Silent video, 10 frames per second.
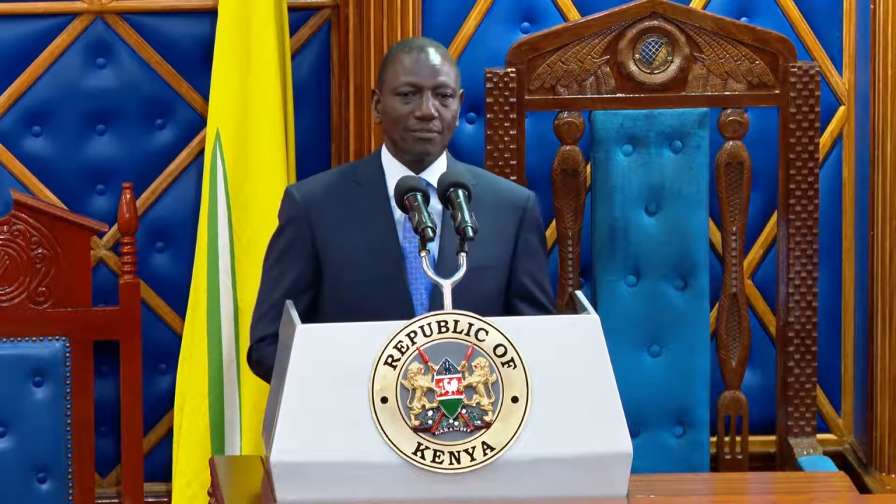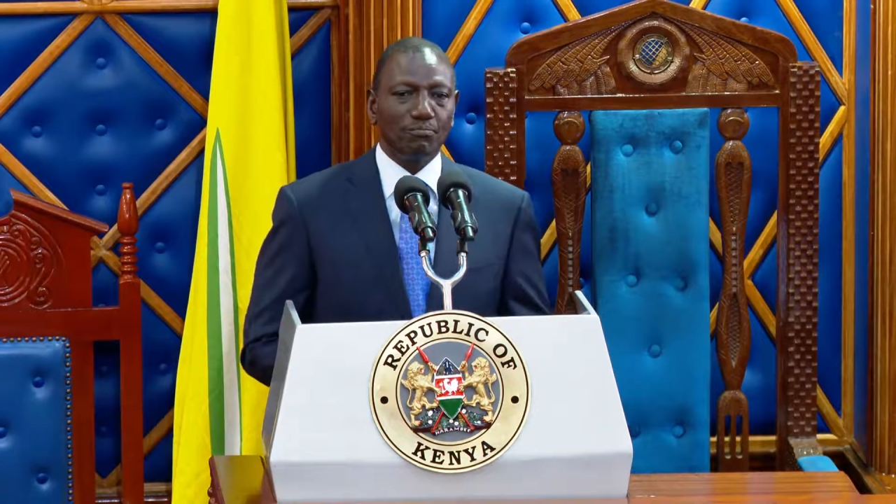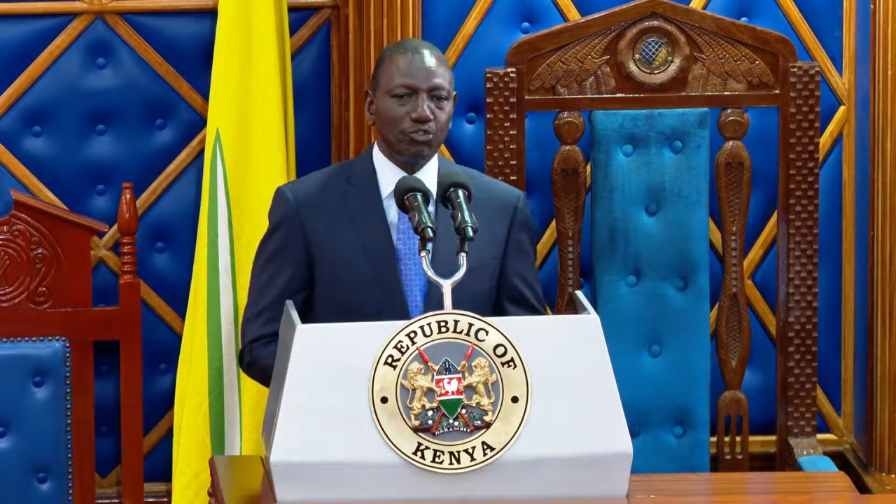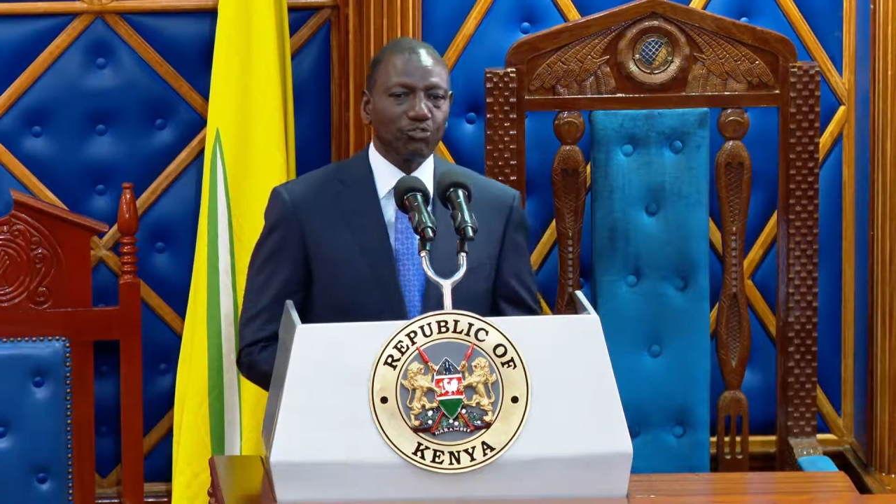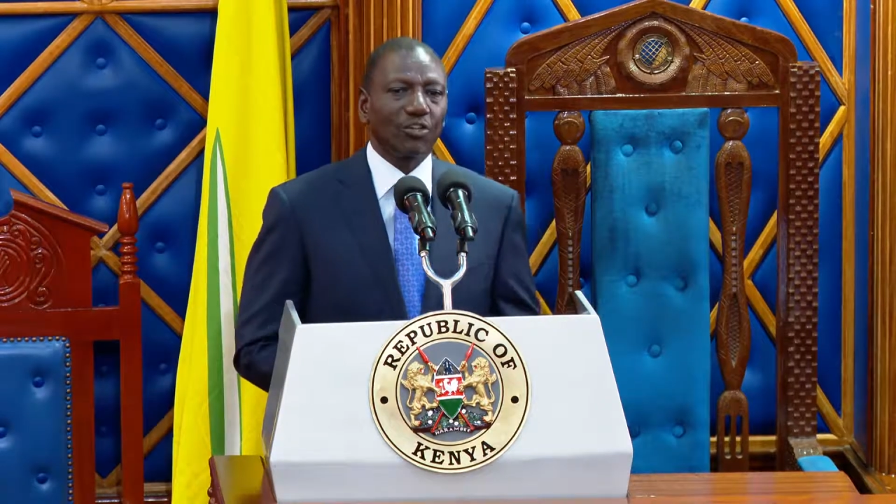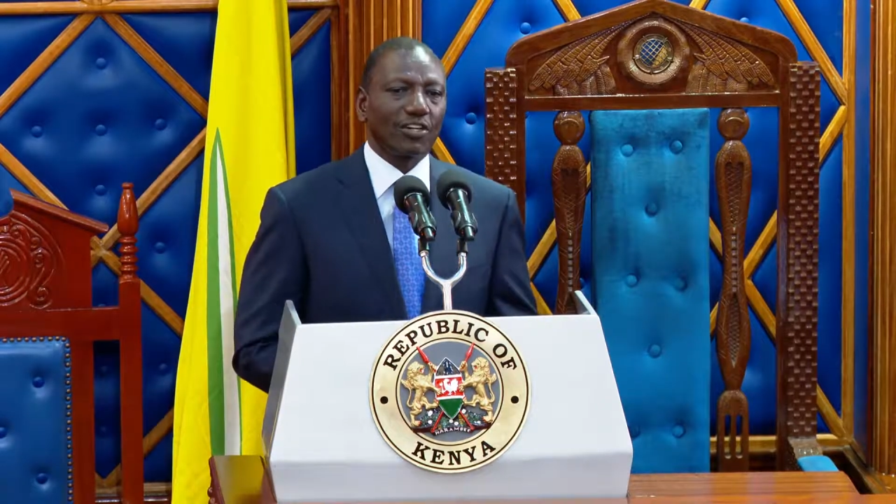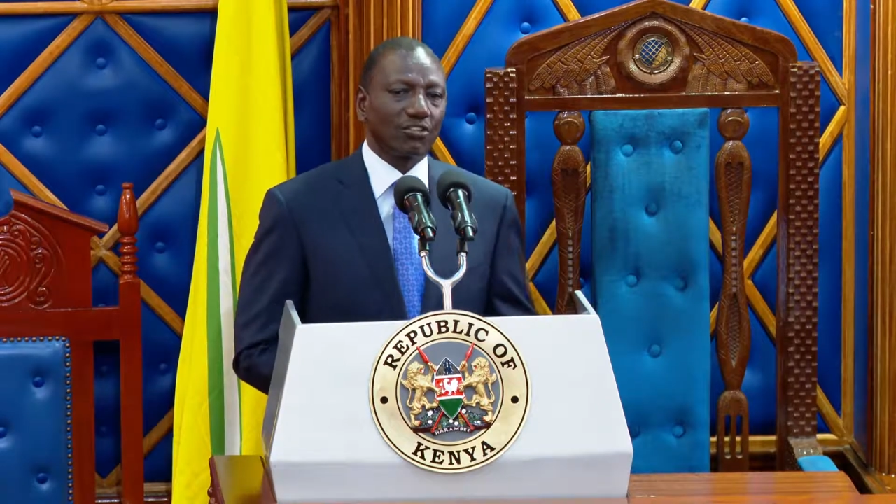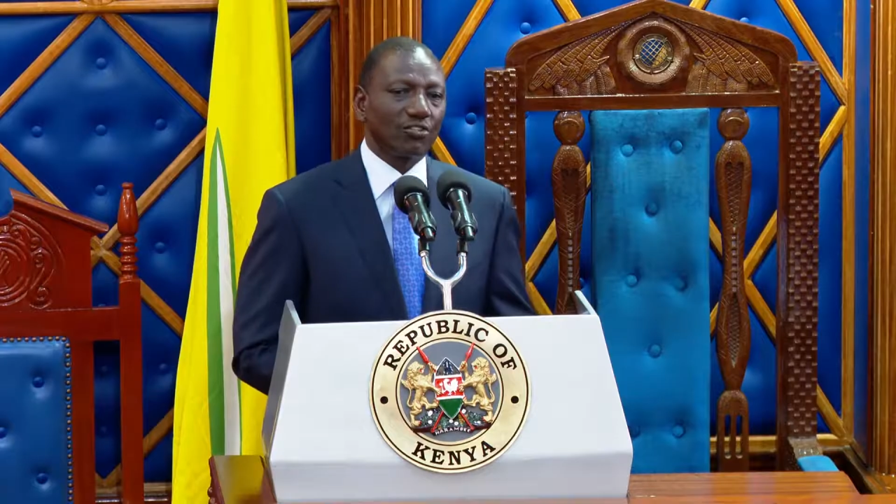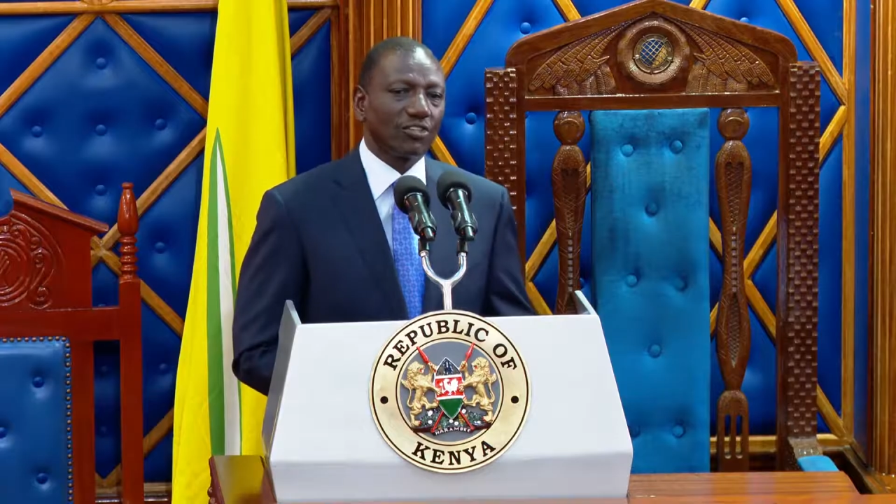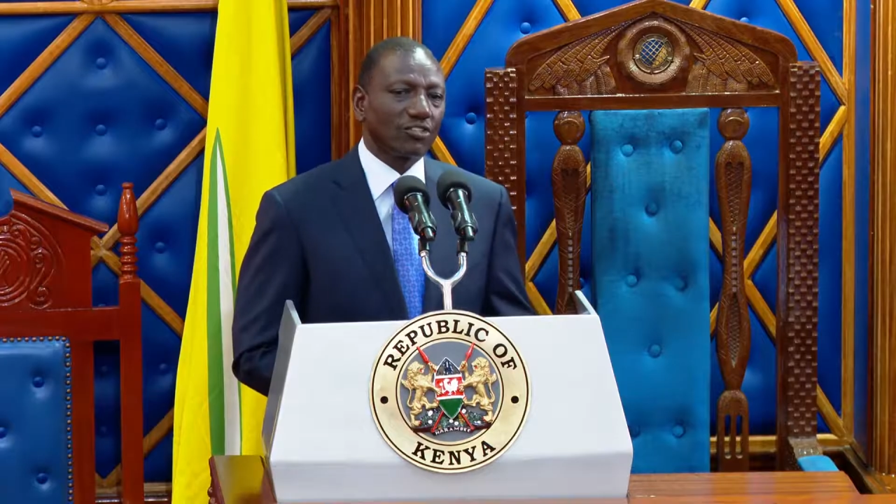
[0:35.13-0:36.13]
mutual
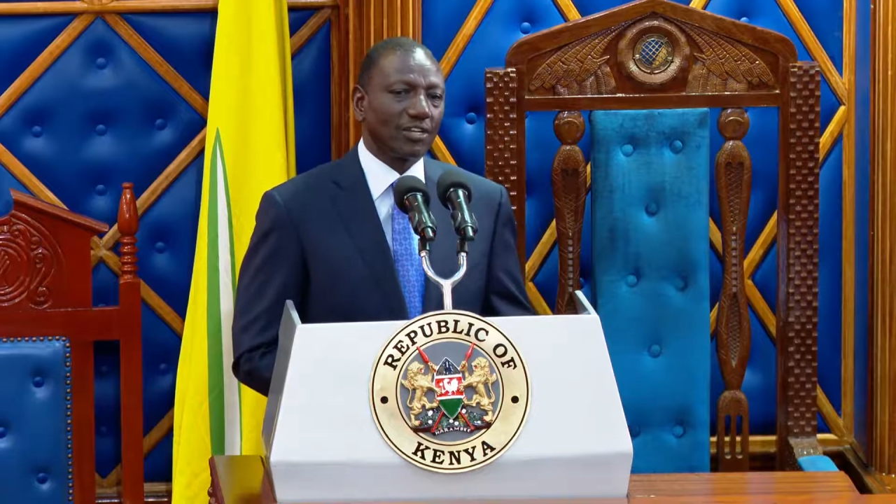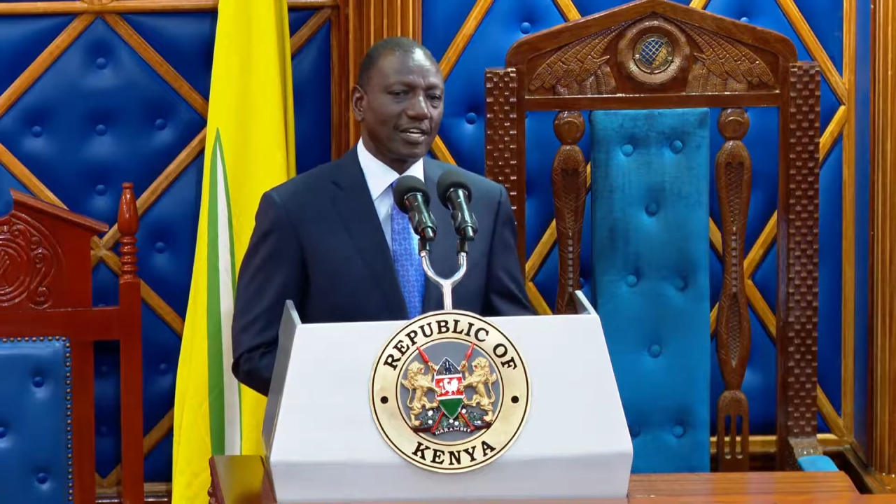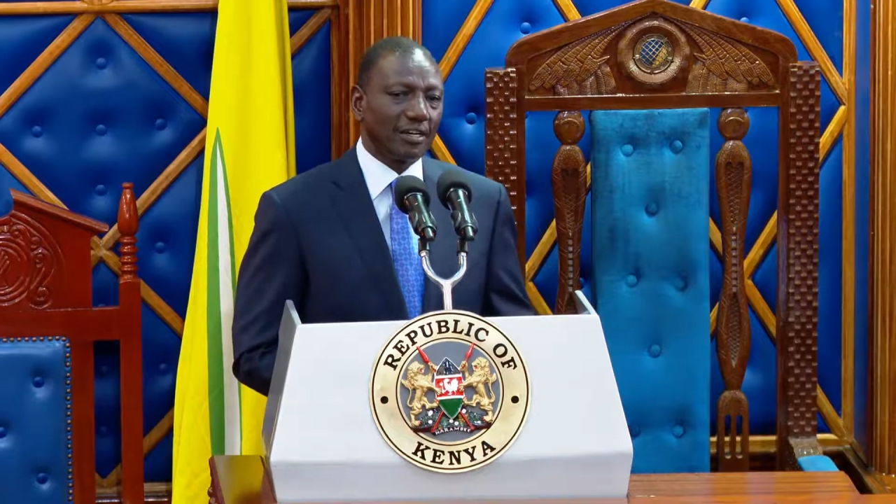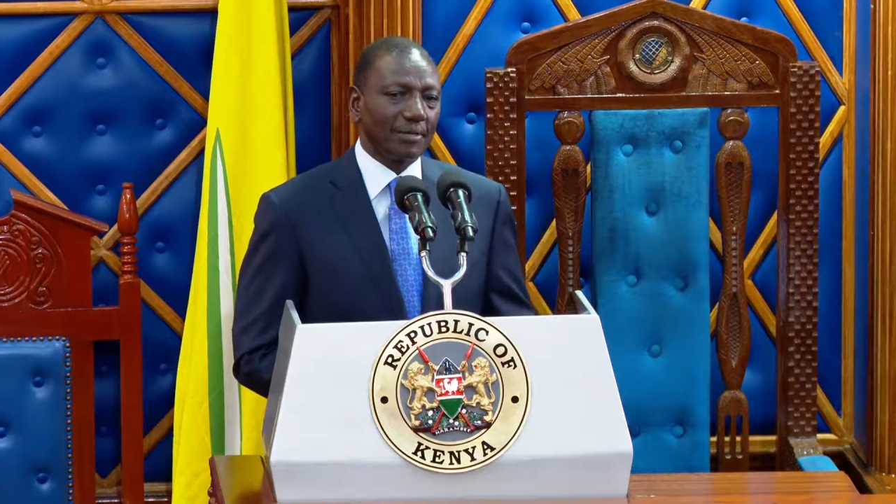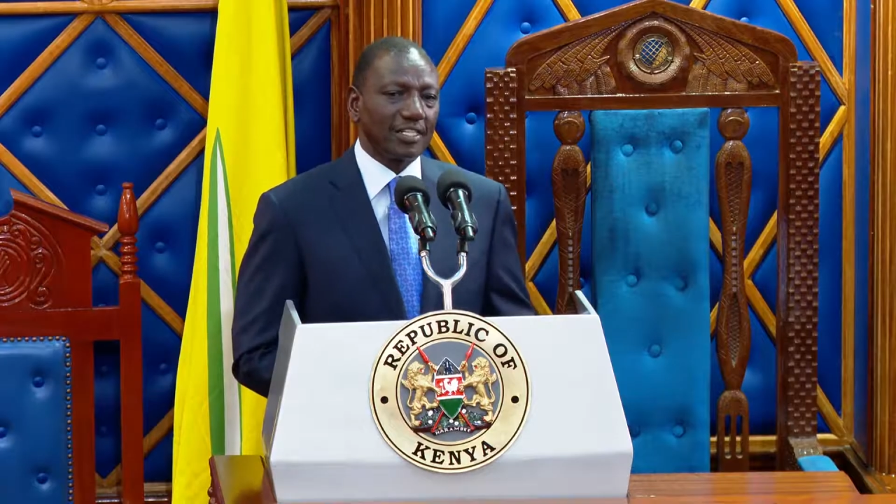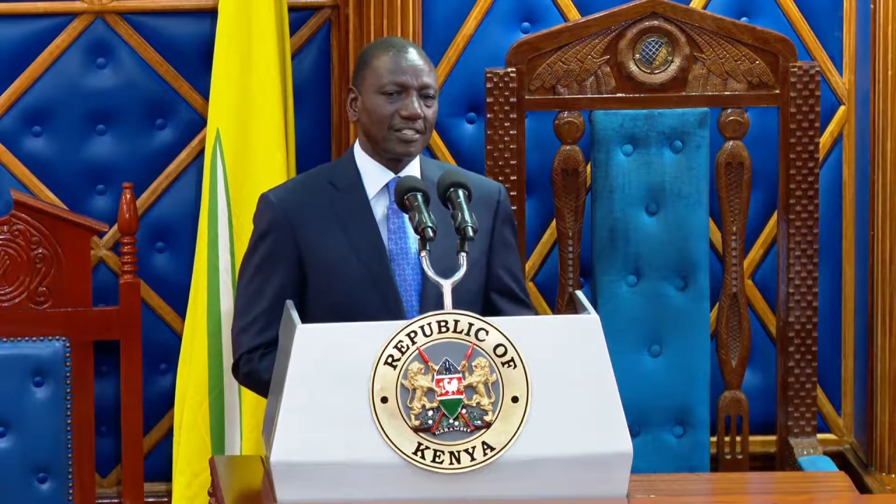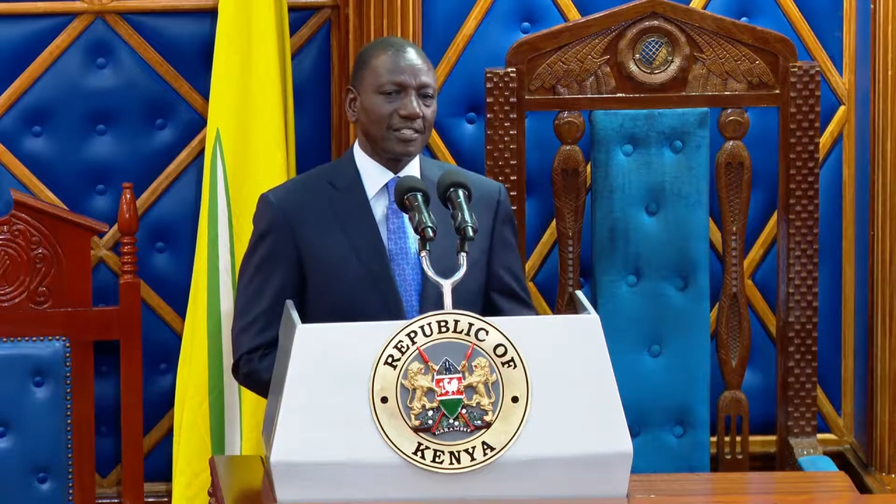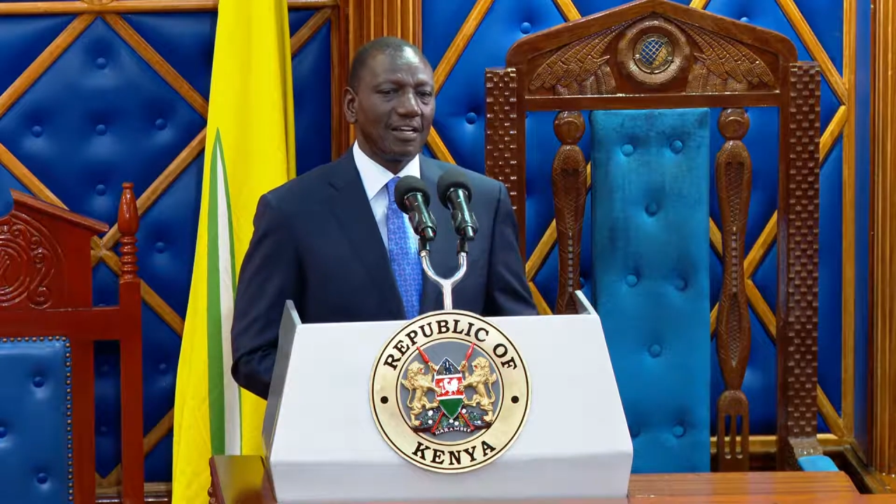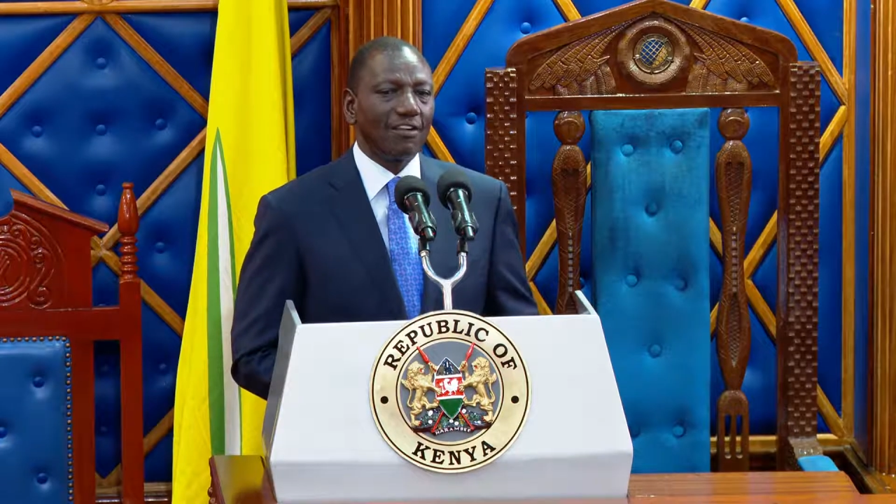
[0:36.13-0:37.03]
recognition agreements